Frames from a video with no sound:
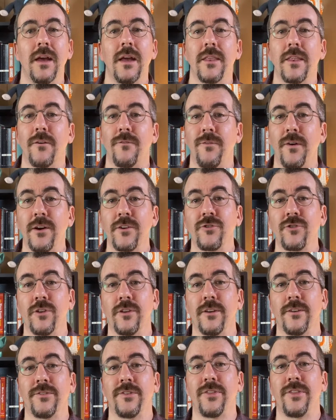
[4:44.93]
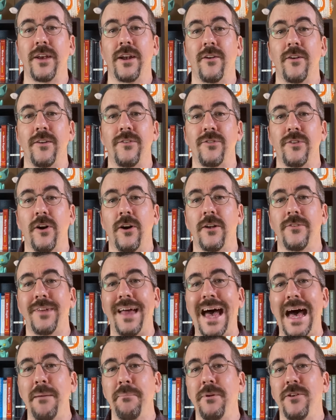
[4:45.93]
The functionalist theory saw its
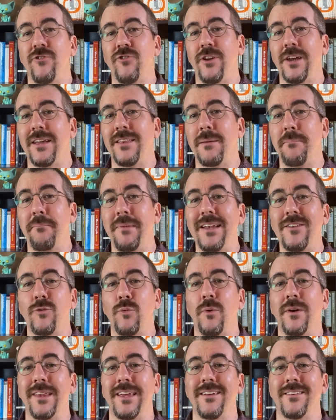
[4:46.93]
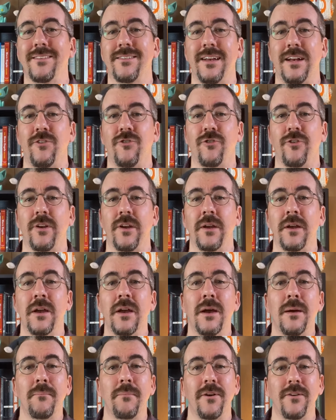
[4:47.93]
apogee in the mid-20th century,
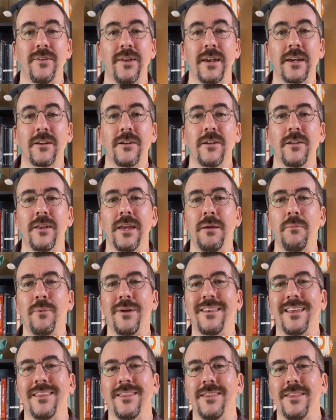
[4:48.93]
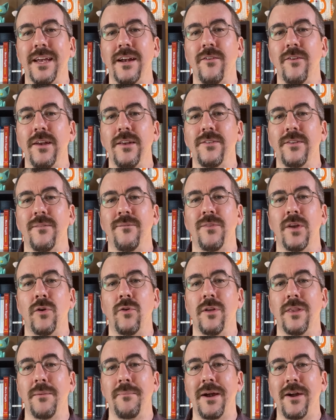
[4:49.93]
particularly with the theories of
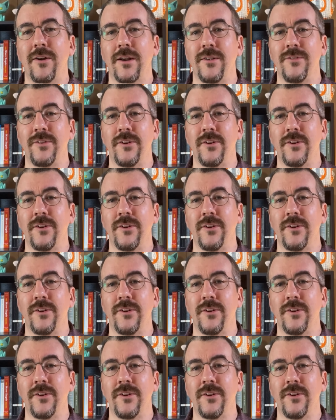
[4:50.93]
noted American